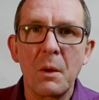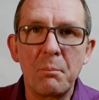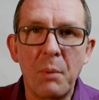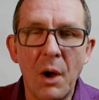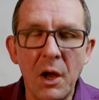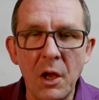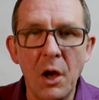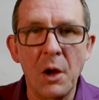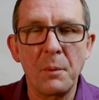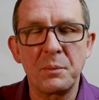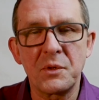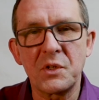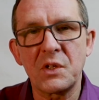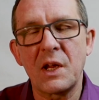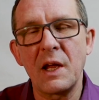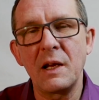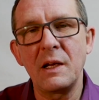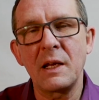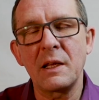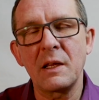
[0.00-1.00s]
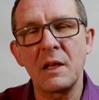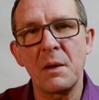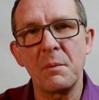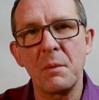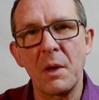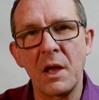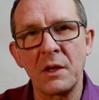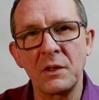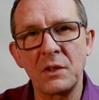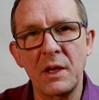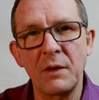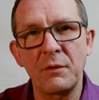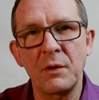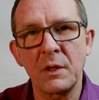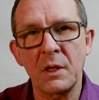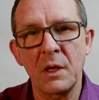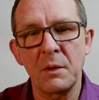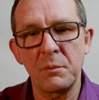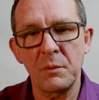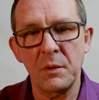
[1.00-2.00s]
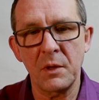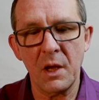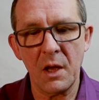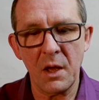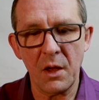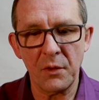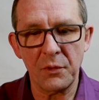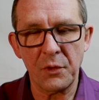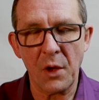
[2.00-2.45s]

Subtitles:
By upskilling them and giving them the